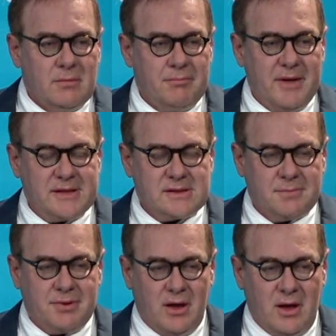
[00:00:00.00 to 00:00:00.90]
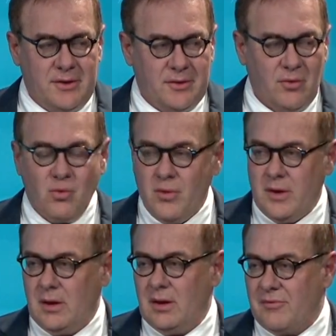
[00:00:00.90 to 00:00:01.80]
based upon the
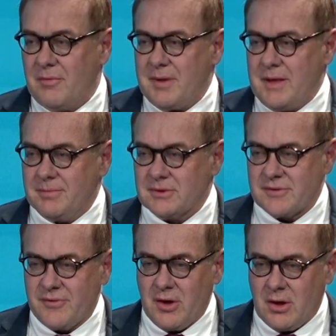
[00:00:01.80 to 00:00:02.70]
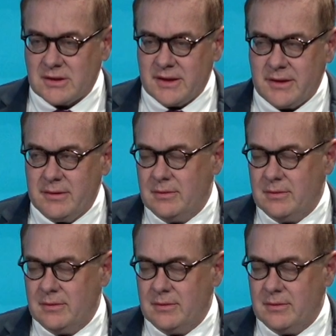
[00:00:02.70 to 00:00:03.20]
will of the peoples of the Arctic